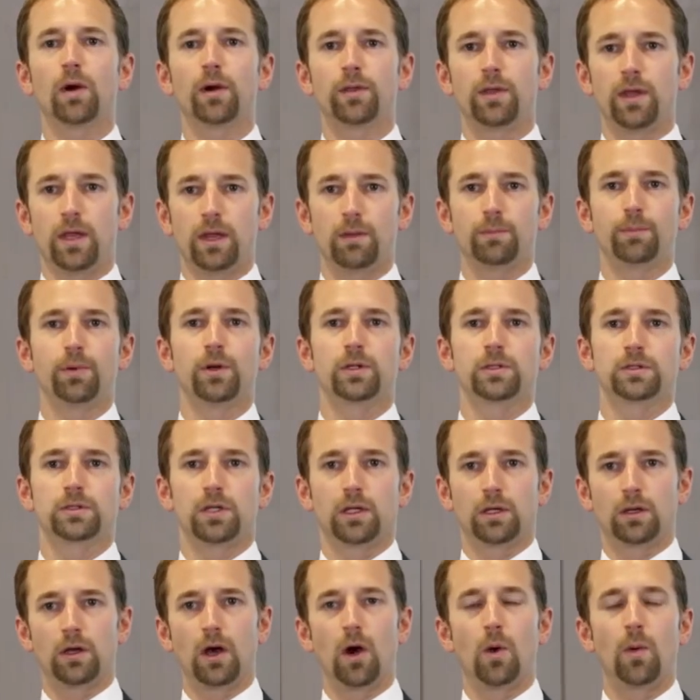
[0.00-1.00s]
what are the inputs
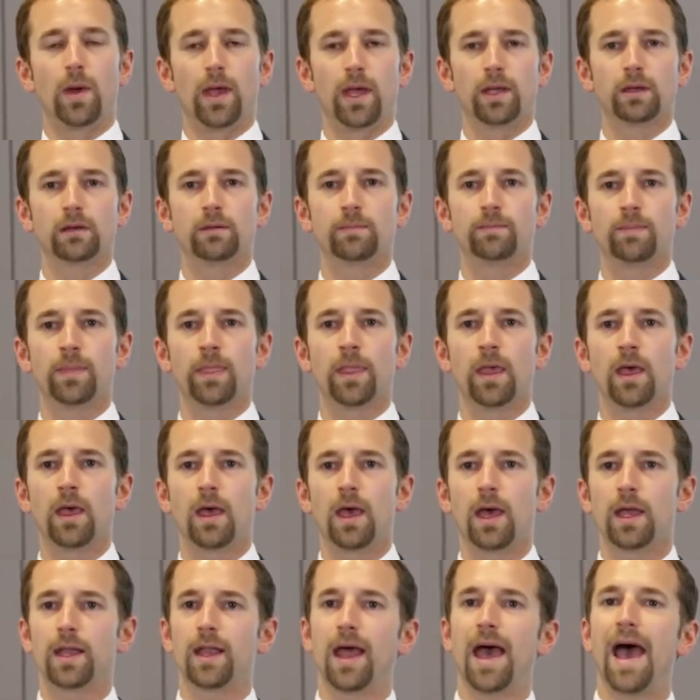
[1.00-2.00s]
that go in
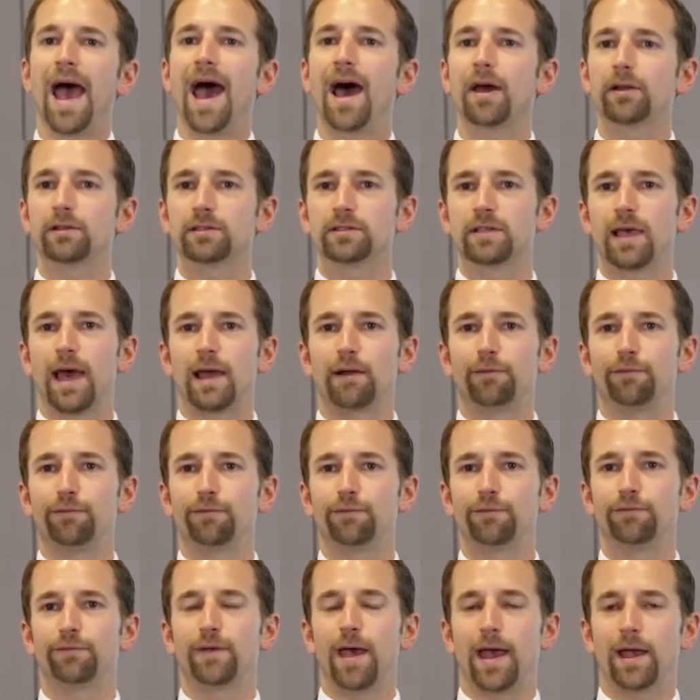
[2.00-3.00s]
and how does that
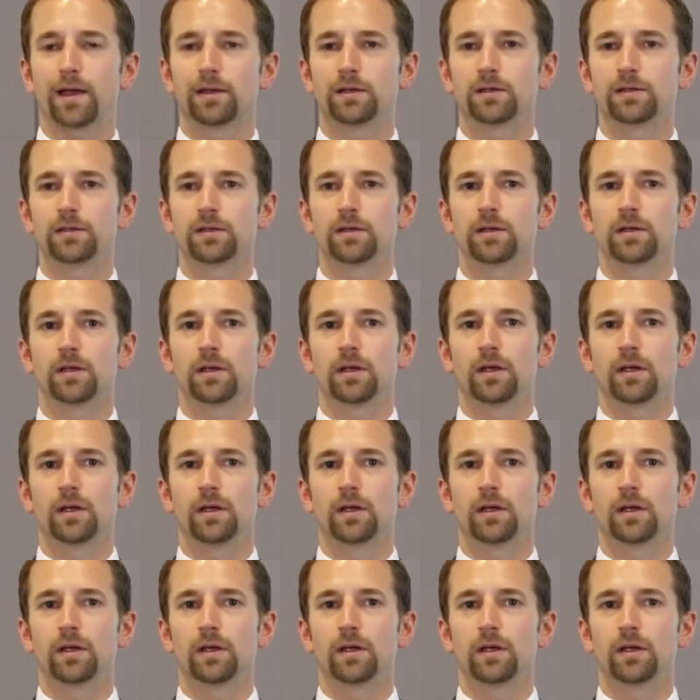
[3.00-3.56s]
affect